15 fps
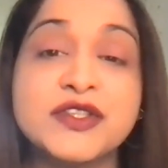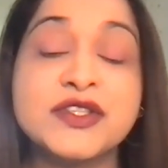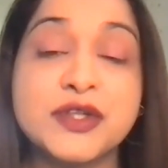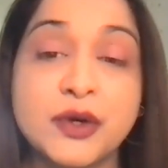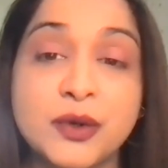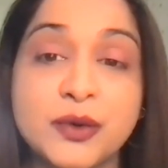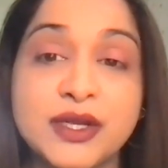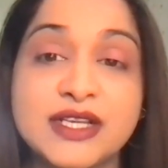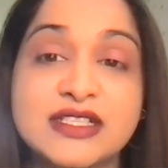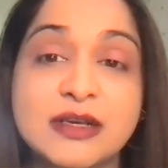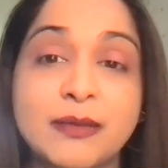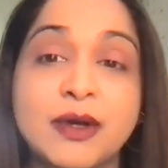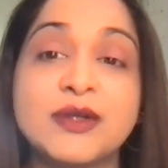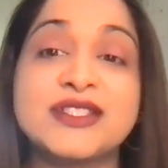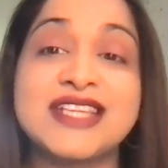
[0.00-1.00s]
stories
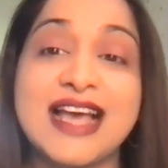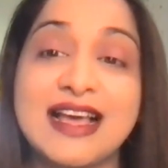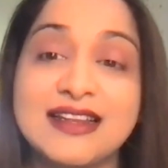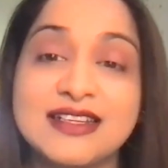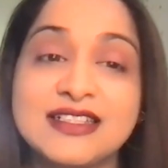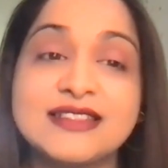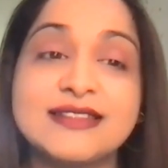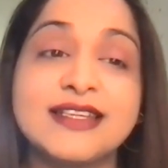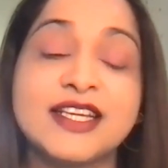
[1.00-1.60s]
about talent,